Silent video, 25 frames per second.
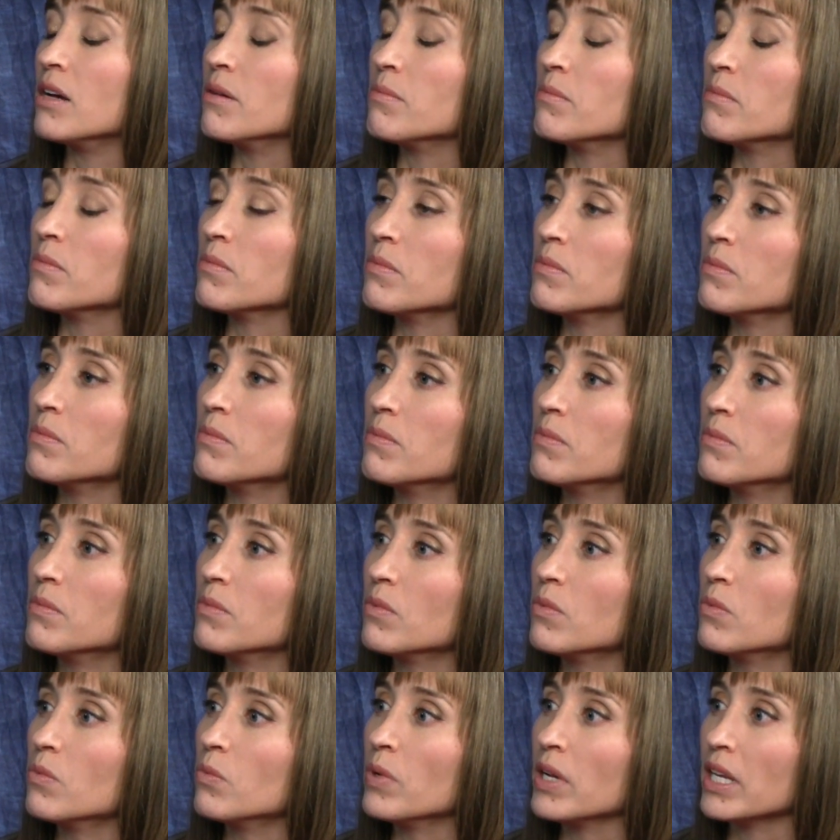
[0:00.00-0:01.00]
um,
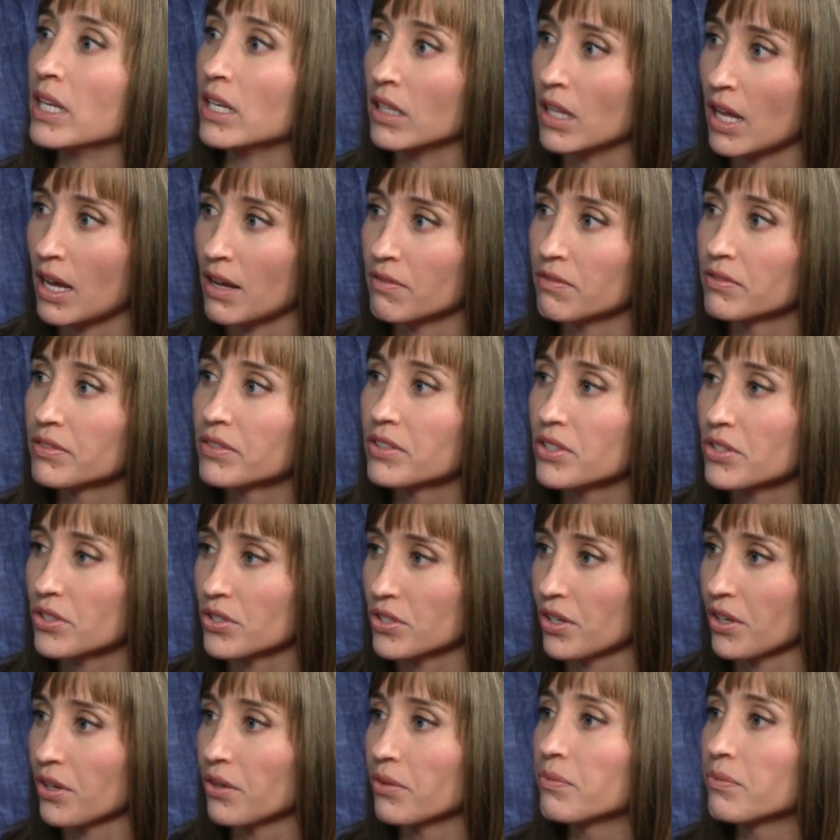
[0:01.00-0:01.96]
we had left. So.